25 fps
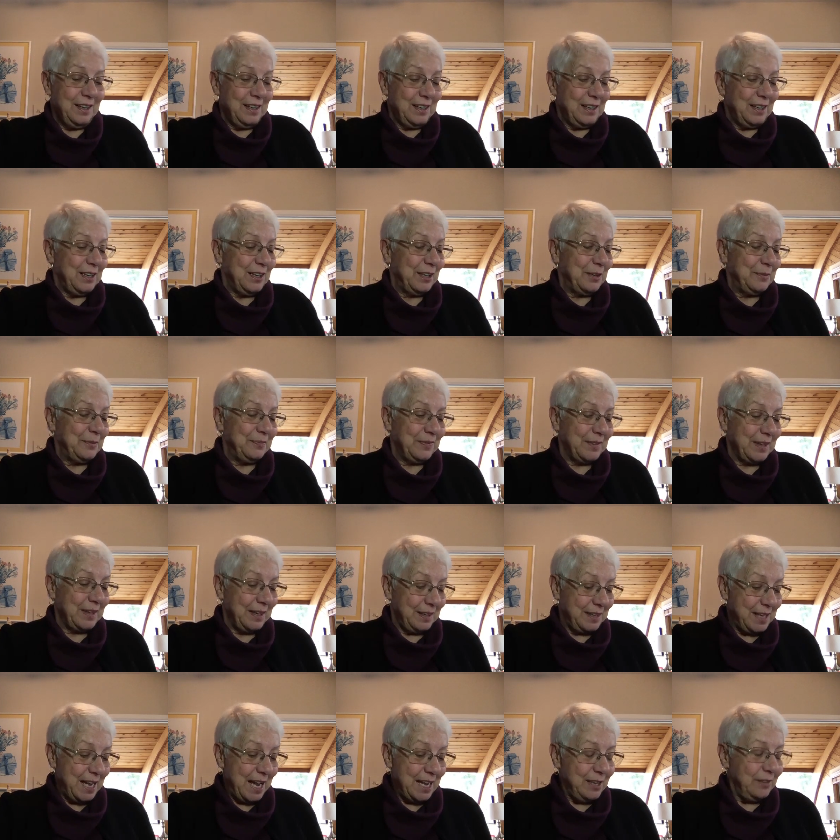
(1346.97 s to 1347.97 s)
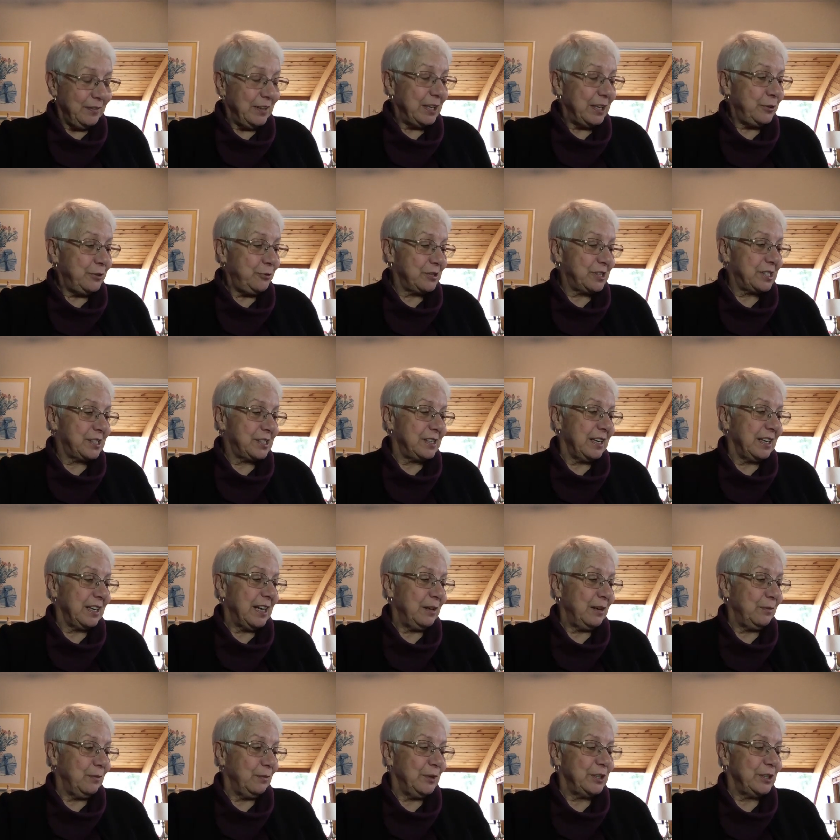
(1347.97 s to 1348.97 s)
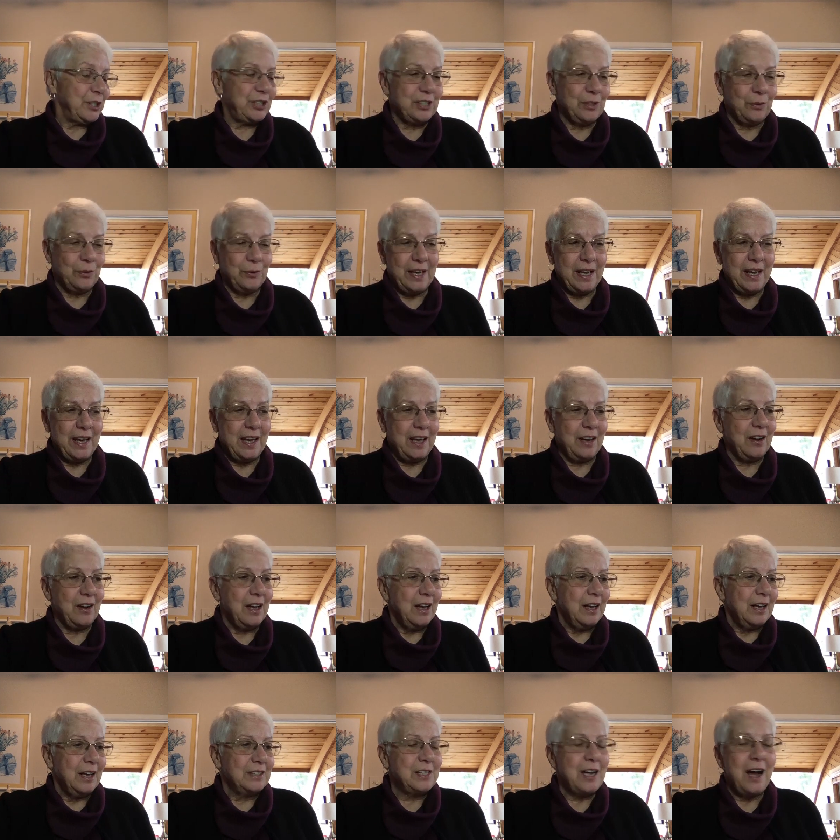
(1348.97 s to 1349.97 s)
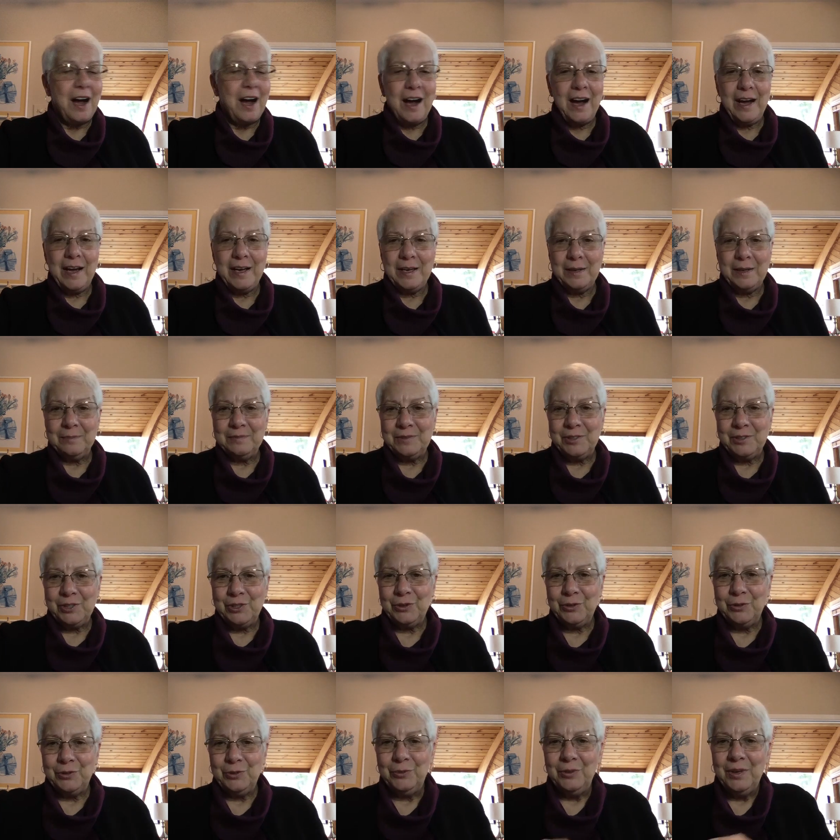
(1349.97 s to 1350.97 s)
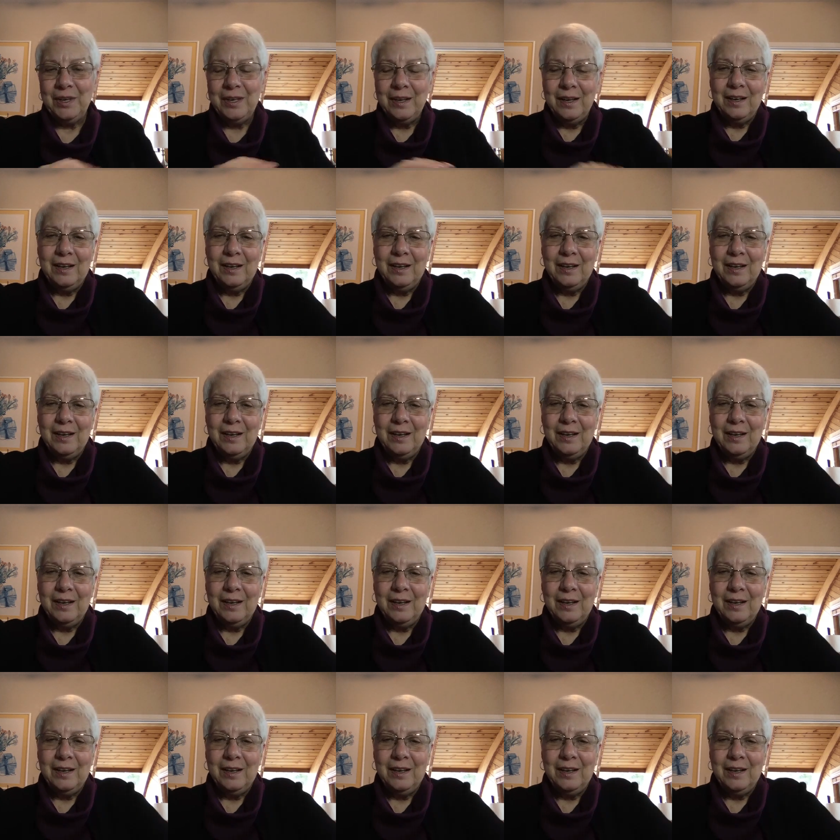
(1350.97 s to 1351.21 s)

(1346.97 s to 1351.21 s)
Kind of interesting. I wish that we had time to